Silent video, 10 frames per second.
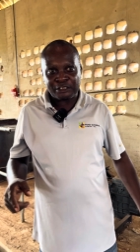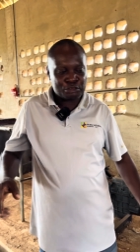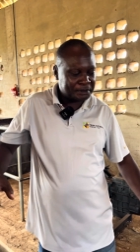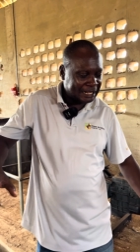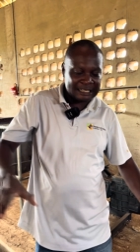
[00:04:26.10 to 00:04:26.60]
It
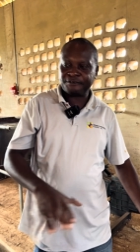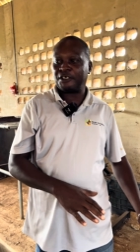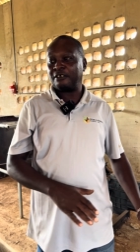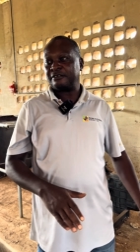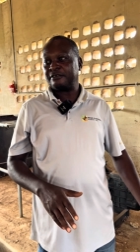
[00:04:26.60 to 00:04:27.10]
will be half
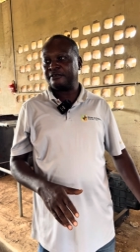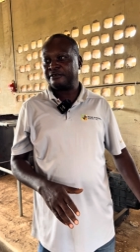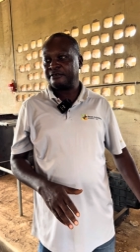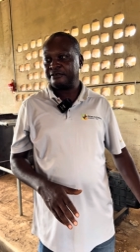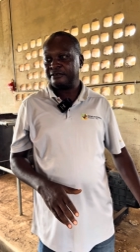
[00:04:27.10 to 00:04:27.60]
done.
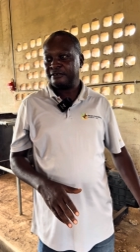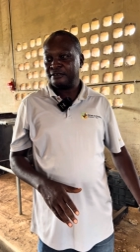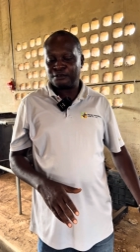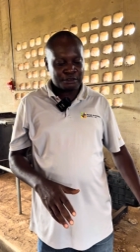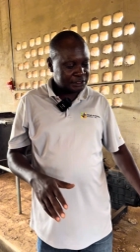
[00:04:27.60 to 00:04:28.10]

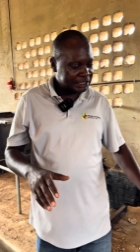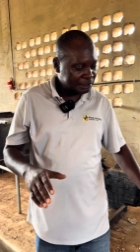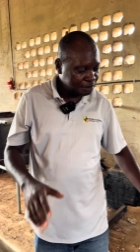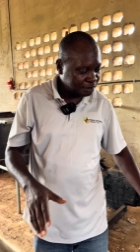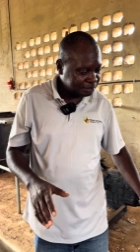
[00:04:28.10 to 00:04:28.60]
So it's a
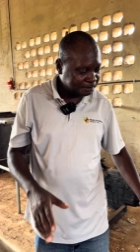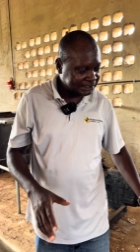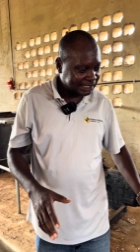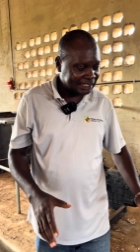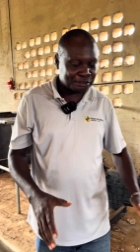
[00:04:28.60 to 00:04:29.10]
whole lot
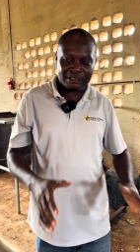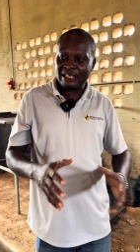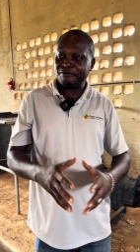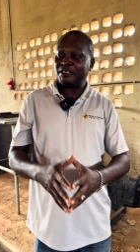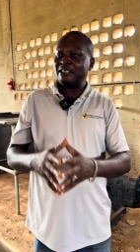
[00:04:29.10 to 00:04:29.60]
better you
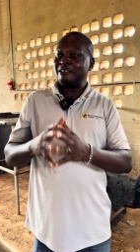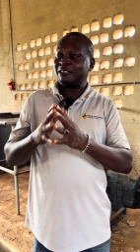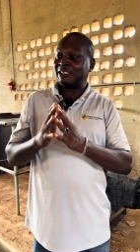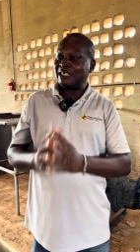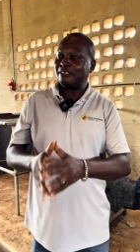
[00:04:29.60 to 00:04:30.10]
have a
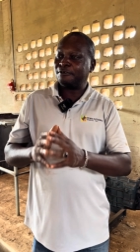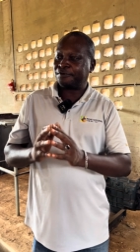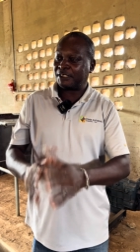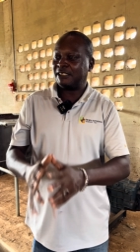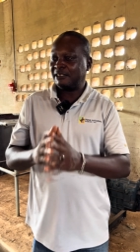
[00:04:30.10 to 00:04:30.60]

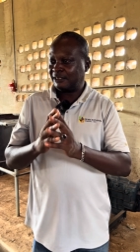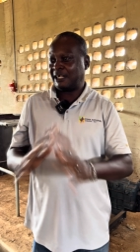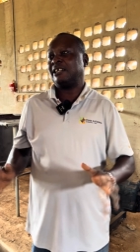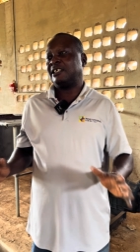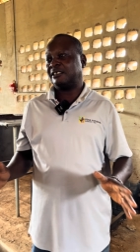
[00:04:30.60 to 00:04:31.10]
shell-free
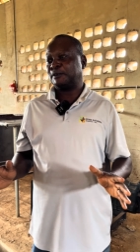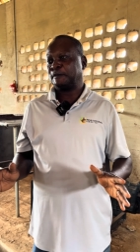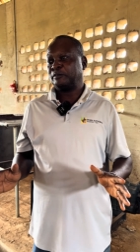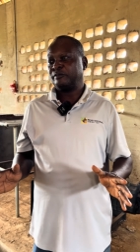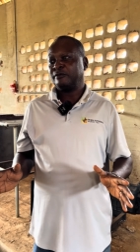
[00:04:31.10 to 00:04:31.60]
kernel
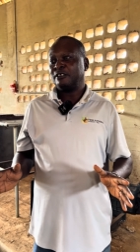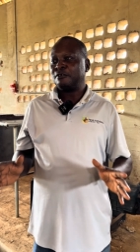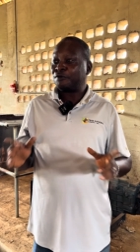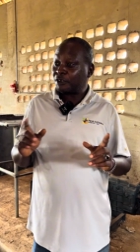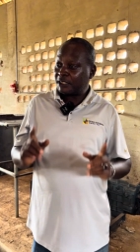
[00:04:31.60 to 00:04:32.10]

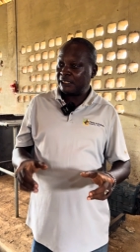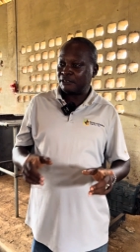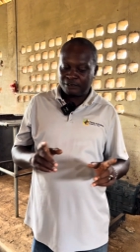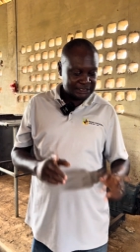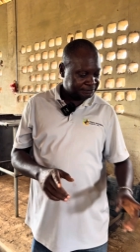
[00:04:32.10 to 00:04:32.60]
for it
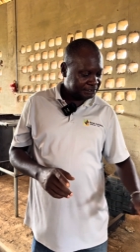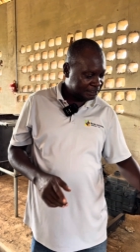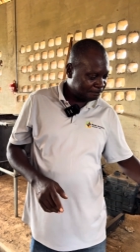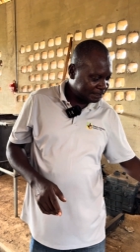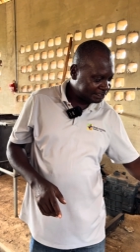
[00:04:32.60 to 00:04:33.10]
to give you
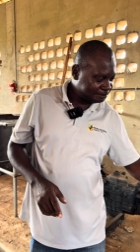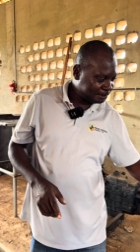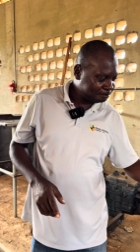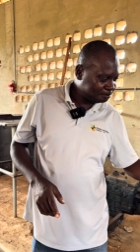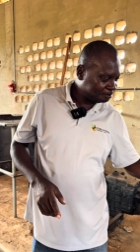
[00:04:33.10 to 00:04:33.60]
a
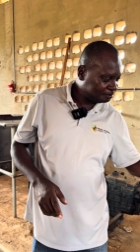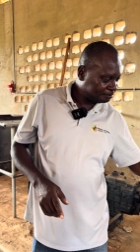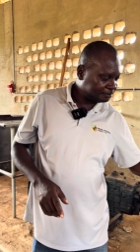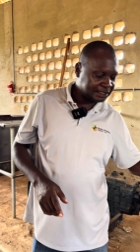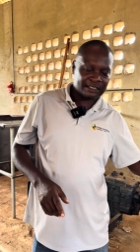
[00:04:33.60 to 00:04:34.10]
maximum
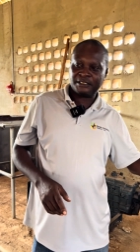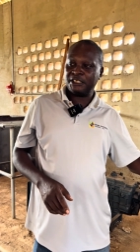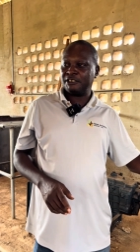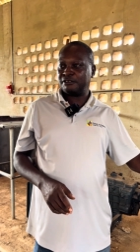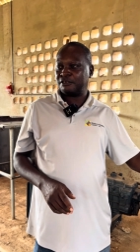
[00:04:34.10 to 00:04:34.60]
uh,
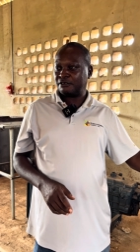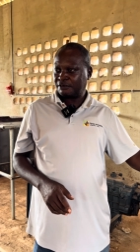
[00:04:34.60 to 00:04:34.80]
yield